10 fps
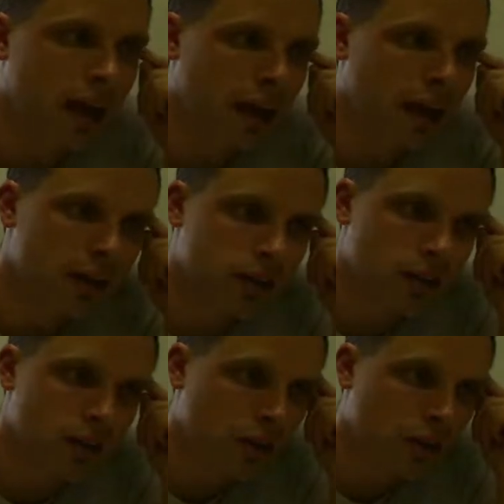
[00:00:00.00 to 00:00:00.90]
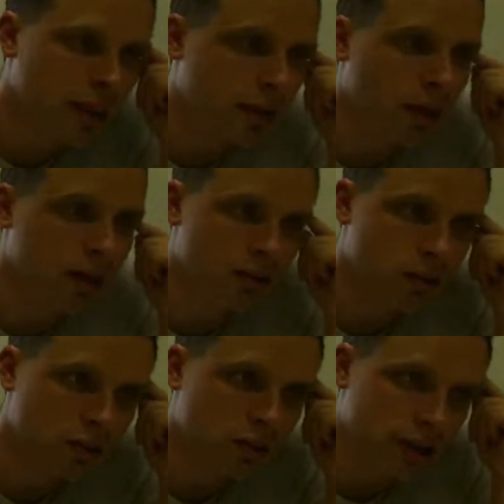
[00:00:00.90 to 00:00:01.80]
And although that might
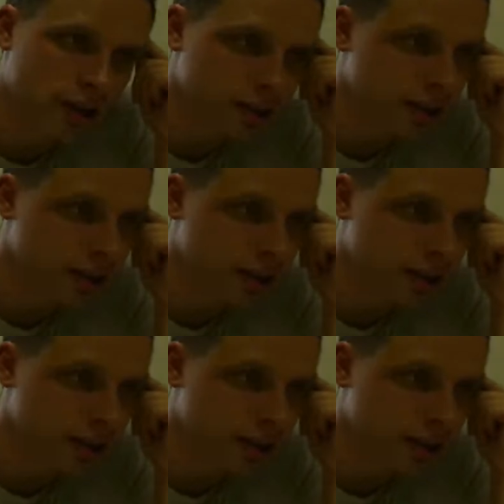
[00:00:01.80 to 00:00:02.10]
look like